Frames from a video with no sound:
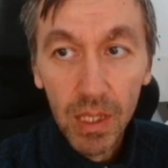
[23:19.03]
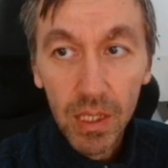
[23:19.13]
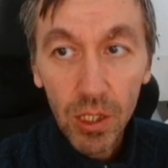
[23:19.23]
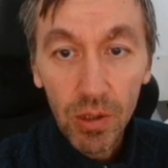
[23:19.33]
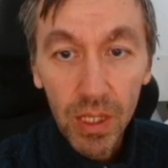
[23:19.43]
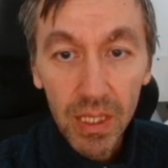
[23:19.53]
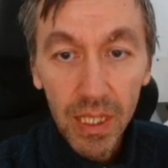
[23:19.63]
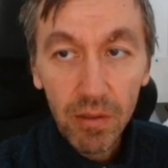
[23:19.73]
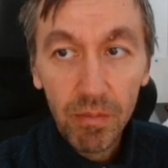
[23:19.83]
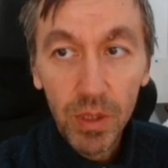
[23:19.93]
So
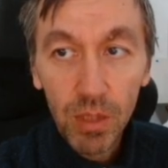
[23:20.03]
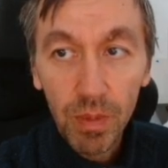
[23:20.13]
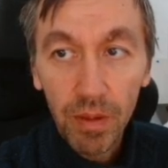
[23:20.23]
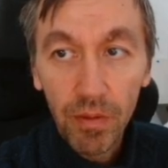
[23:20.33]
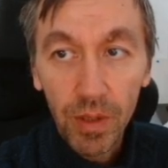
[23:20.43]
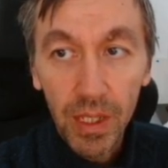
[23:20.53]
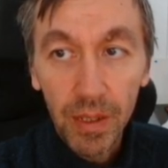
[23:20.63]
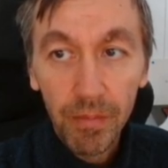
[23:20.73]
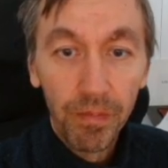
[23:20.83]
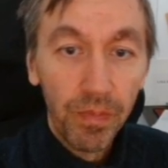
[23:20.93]
instead of bishop f3,